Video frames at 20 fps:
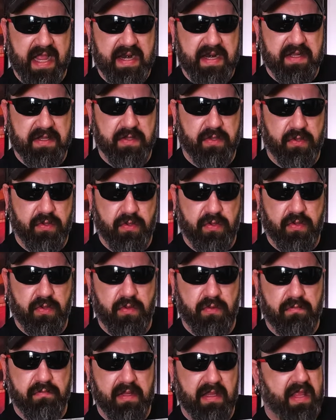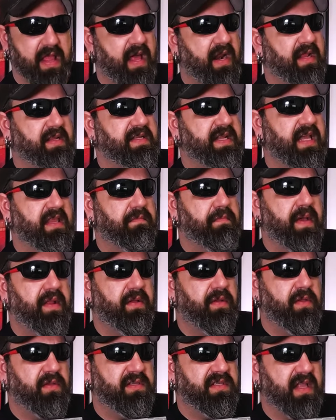technical melodic death
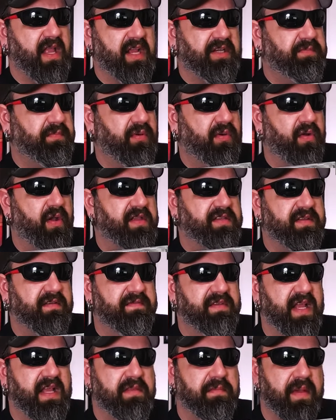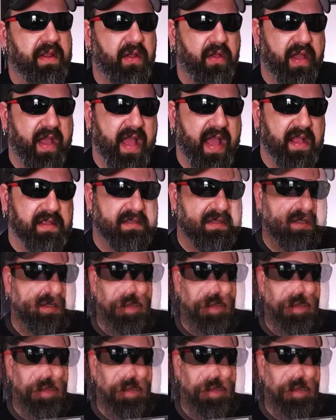metal slash progressive death metal act.